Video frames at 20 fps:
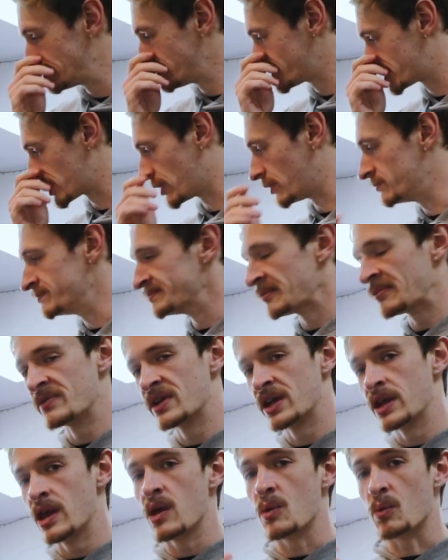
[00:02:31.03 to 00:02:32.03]
So
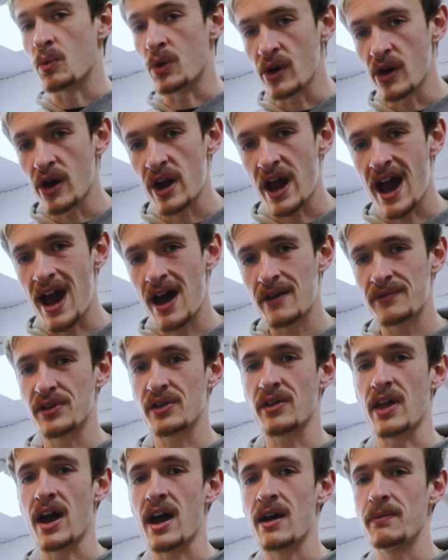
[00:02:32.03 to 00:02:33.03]
we're not
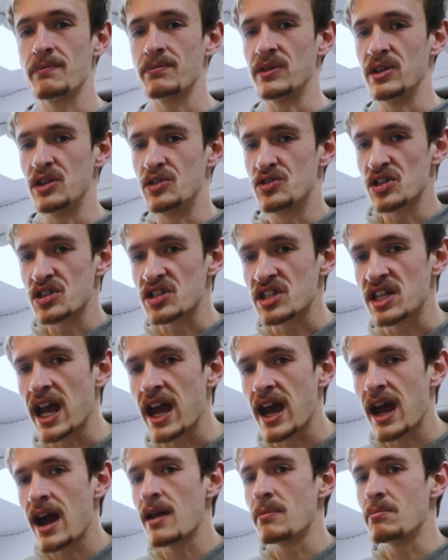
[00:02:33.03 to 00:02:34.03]
after that. You just
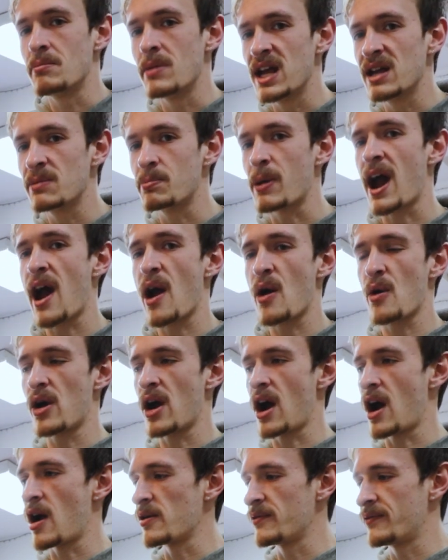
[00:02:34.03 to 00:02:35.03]
can't make power
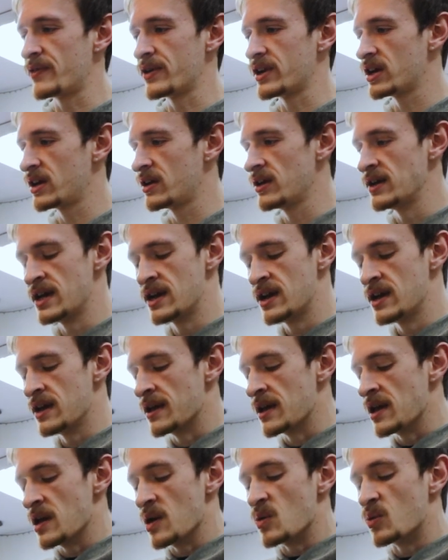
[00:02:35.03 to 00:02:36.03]
out of it
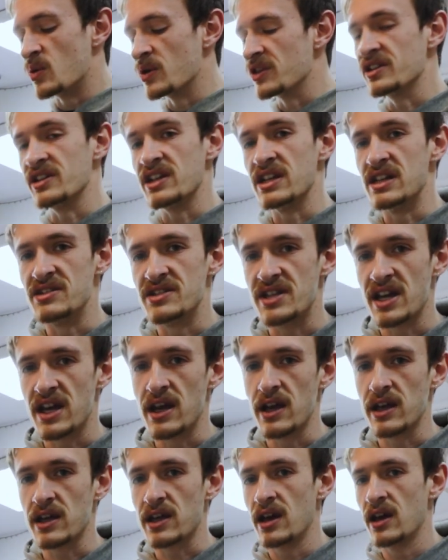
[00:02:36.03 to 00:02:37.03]
with an
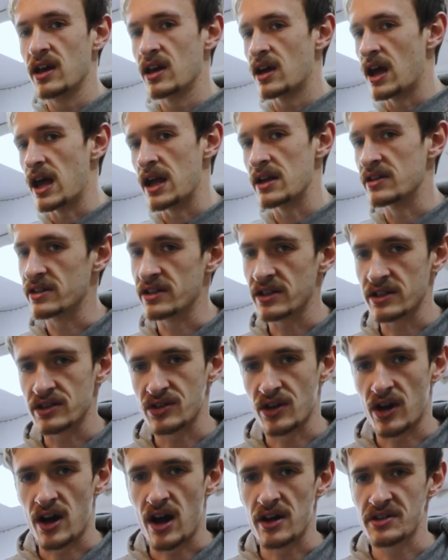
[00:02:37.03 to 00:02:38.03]
intake and an
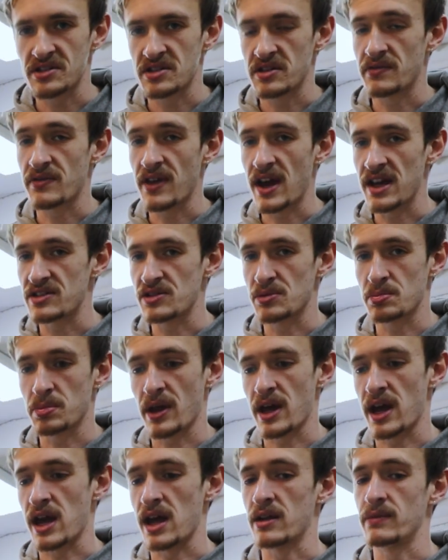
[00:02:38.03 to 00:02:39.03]
exhaust if that's your
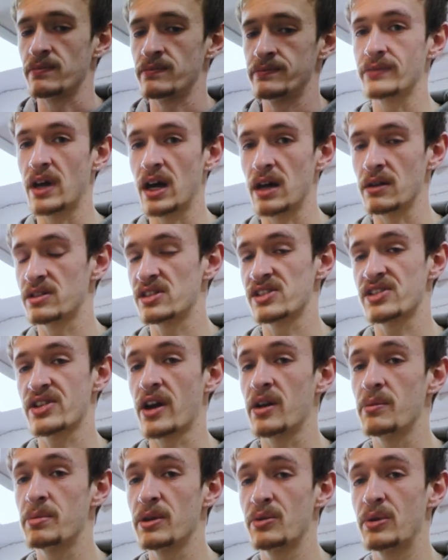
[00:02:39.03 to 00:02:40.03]
plan. I just
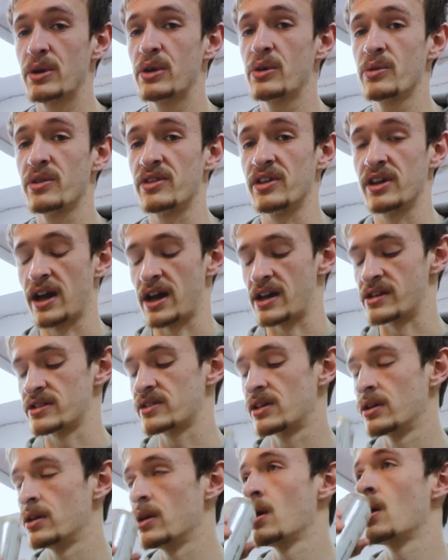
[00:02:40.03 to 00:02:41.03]
got to be real with you
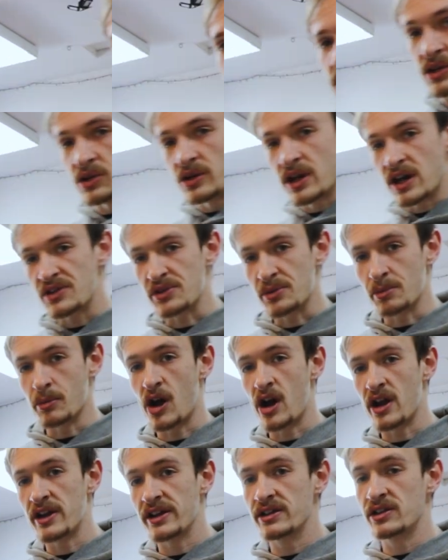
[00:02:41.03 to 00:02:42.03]
guys. You guys are
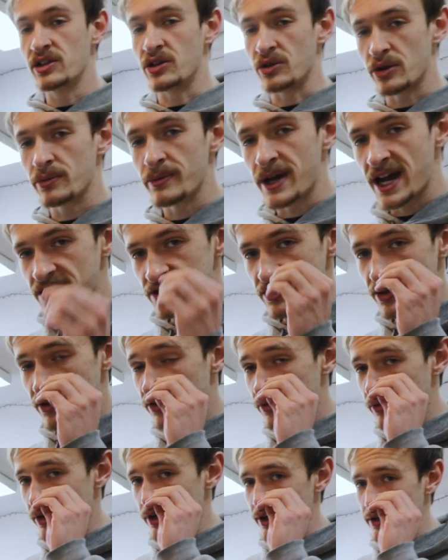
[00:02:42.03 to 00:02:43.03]
modding your Mazda
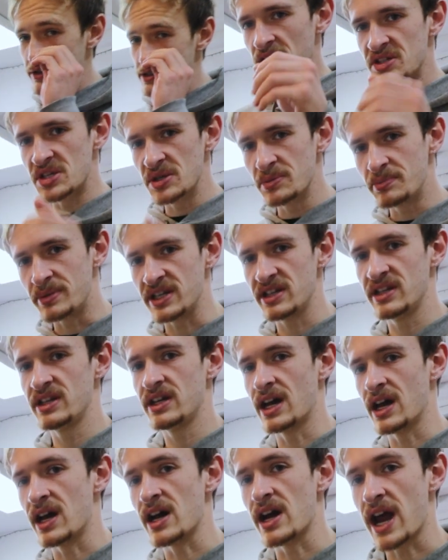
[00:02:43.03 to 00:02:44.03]
3 to
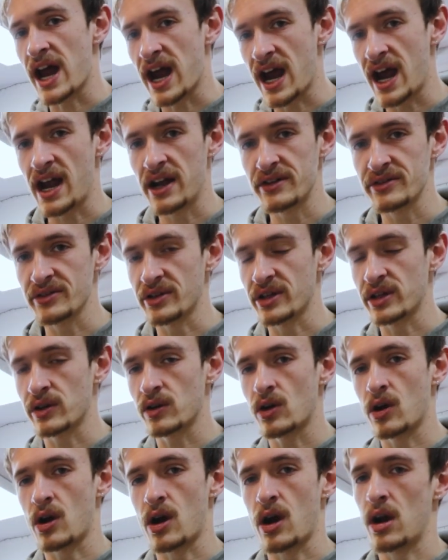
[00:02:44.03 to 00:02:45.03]
be a handling
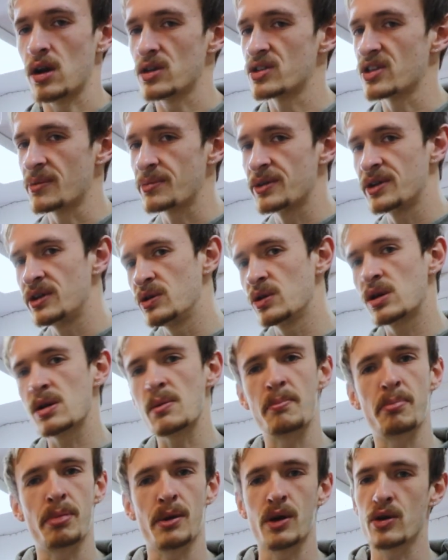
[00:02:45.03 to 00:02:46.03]
car, something you
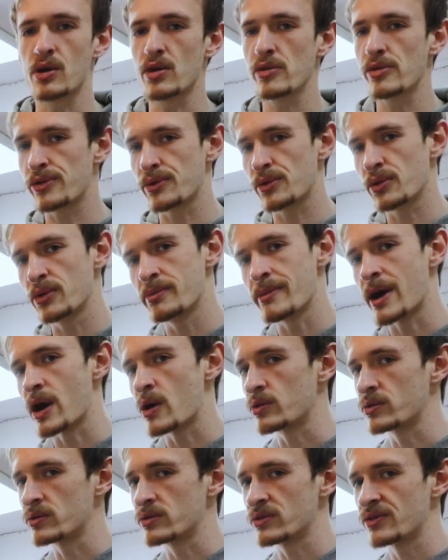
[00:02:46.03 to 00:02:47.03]
can burn through the
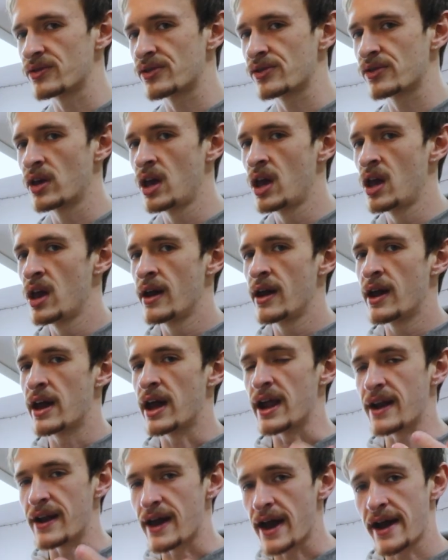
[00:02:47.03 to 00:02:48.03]
mountains
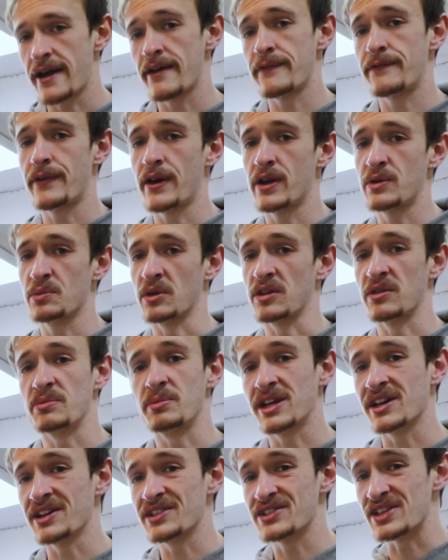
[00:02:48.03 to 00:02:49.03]
and have fun with,
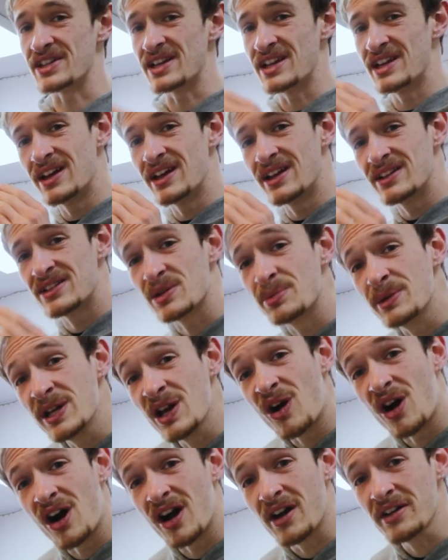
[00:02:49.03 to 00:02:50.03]
because to be
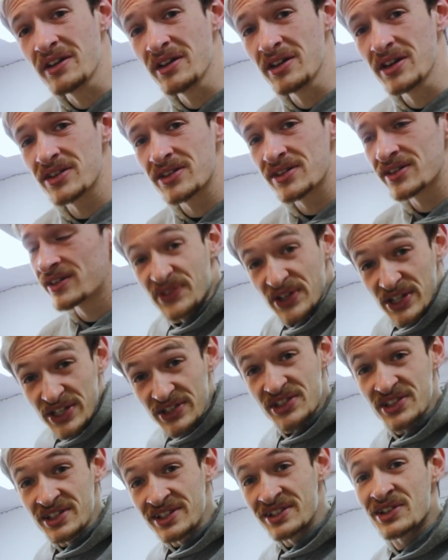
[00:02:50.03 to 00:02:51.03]
honest,
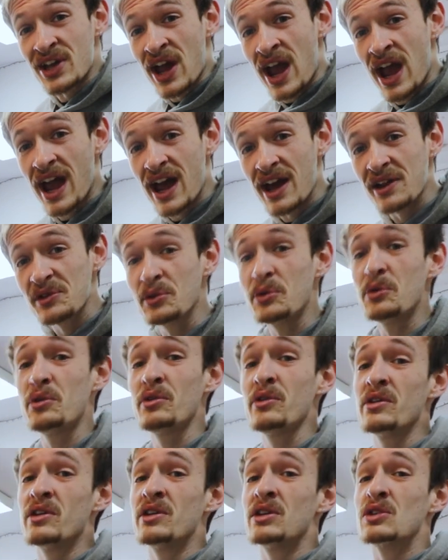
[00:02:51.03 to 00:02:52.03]
these things
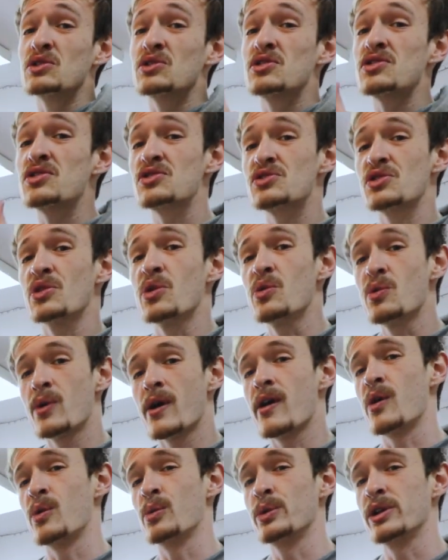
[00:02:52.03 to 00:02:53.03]
handle so
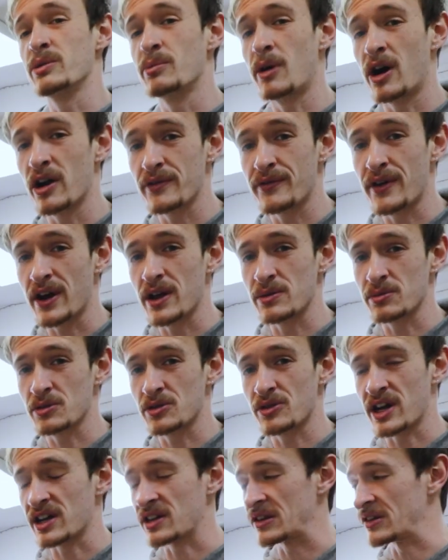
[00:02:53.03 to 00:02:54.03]
well when you modify them
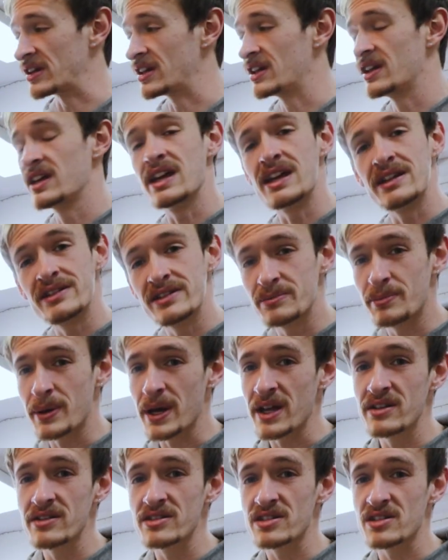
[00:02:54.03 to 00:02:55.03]
correctly.
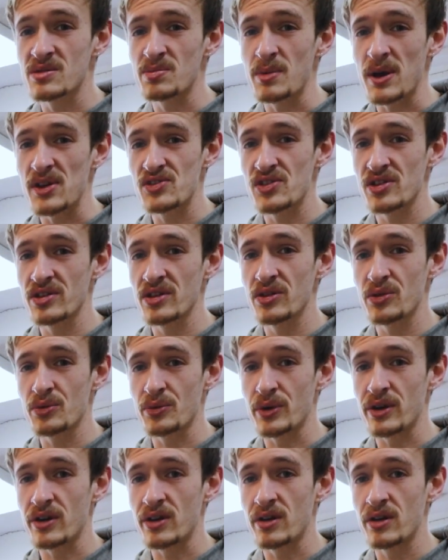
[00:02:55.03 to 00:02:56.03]
Independent suspension in the
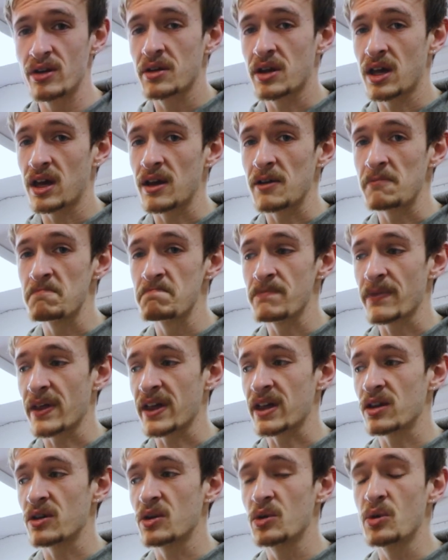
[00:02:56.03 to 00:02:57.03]
rear, okay?
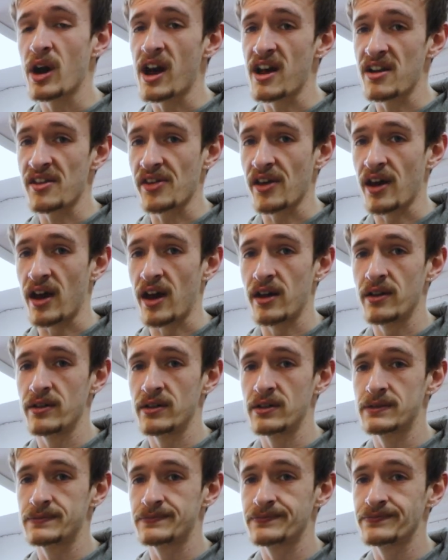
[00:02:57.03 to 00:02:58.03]
Like, who has that?
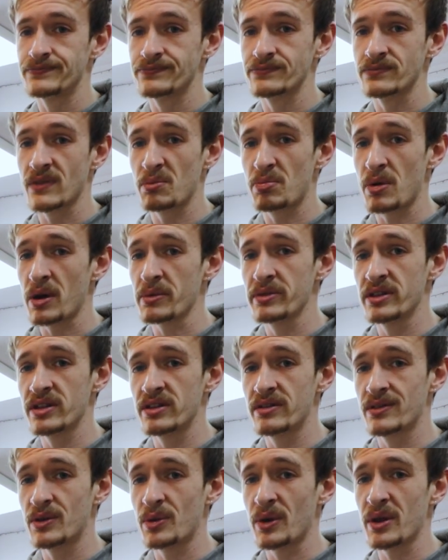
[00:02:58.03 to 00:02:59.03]

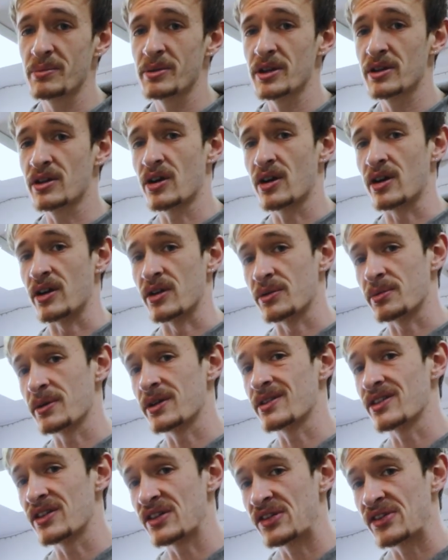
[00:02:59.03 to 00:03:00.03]
Probably quite a bit of cars,
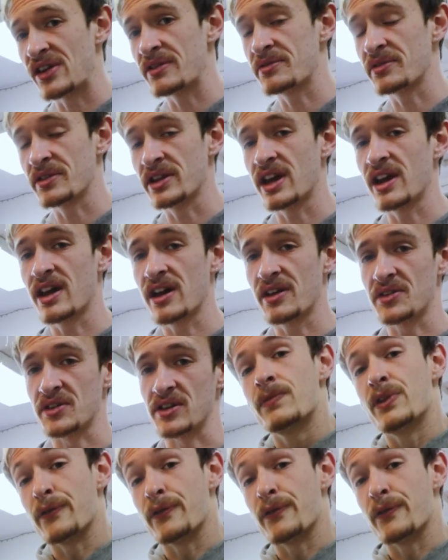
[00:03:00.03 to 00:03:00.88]
but this definitely has it.